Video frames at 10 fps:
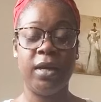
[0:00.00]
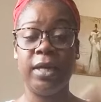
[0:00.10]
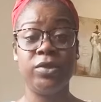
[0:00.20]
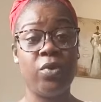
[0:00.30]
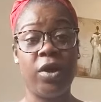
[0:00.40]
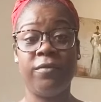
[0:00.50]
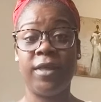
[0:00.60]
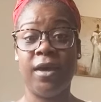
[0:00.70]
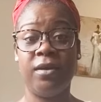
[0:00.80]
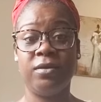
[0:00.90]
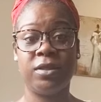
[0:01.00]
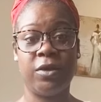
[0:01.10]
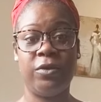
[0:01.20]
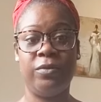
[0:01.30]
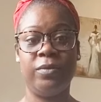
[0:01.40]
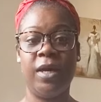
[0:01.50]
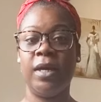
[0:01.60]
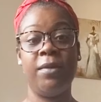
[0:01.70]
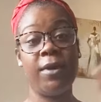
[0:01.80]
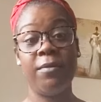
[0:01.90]
but I do all of that.
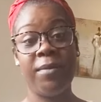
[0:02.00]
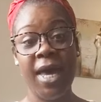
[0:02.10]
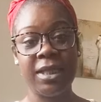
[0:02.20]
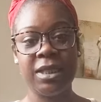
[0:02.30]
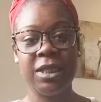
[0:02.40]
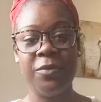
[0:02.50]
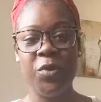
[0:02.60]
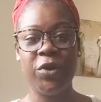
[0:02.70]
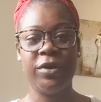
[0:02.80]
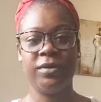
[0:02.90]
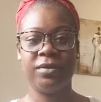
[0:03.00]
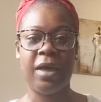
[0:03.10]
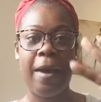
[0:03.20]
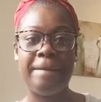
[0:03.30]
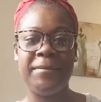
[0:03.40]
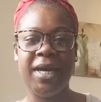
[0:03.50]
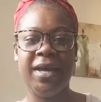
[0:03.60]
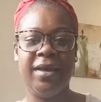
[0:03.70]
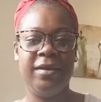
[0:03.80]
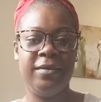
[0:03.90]
So keep coming back to see more.
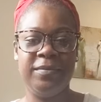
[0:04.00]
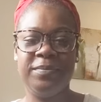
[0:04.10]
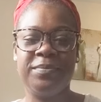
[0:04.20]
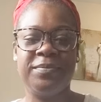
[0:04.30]
Bye.